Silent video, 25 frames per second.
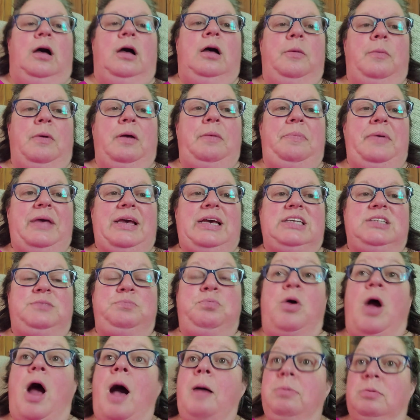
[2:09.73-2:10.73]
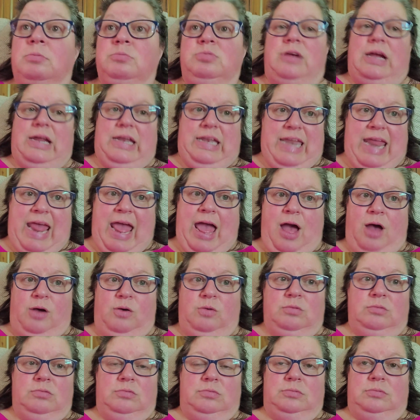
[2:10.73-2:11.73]
my biggest problems right
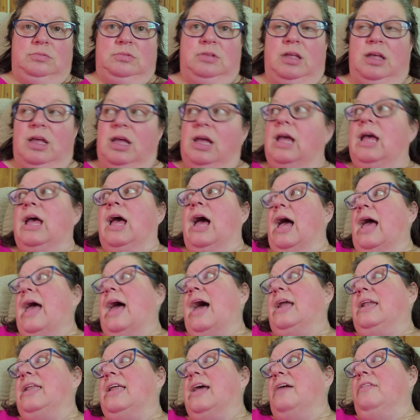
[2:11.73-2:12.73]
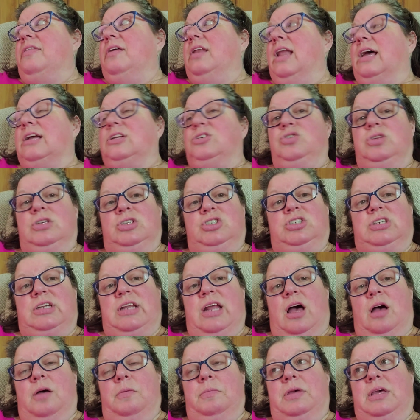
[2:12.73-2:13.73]
now, I had to have the electrician
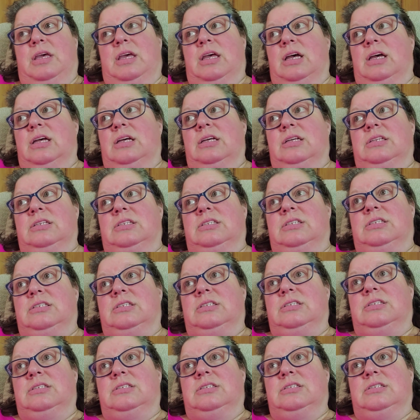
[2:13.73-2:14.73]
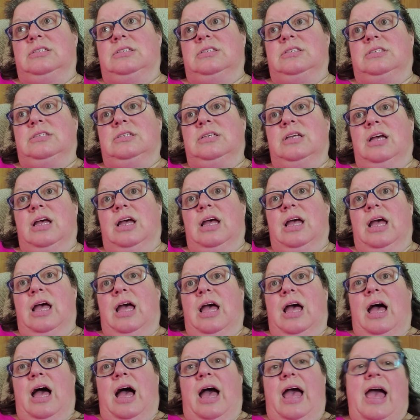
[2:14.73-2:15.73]
out because
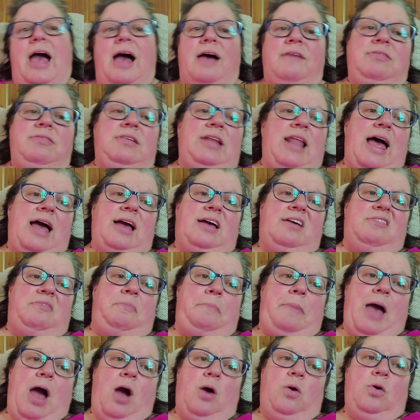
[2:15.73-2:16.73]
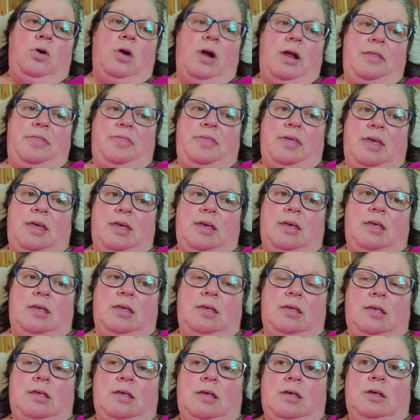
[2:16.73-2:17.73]
I have lack of power, I think.
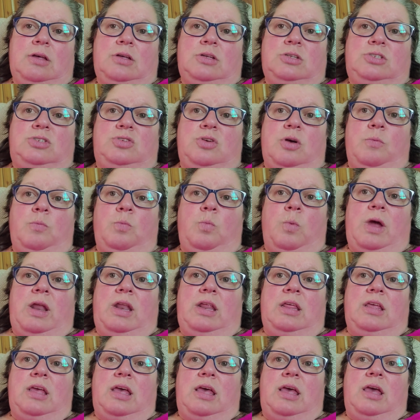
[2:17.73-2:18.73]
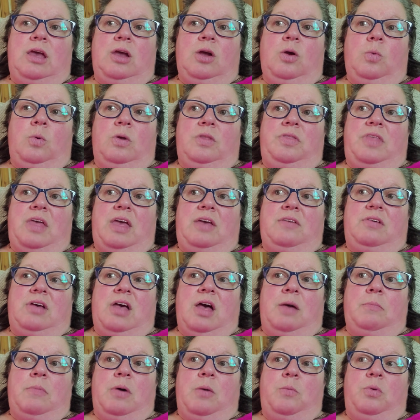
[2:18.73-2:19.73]
So I'm waiting to hear what they've
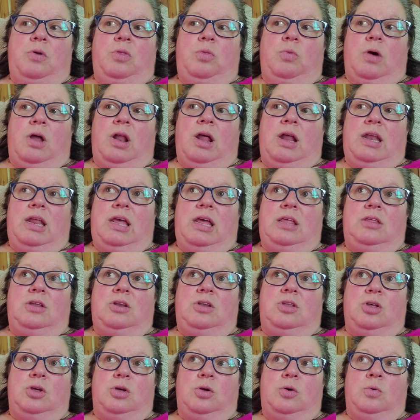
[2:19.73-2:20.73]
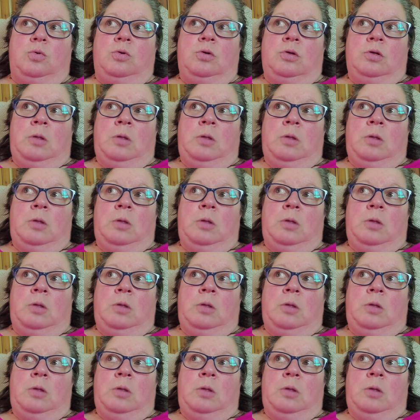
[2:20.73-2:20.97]
come up with, what I need to do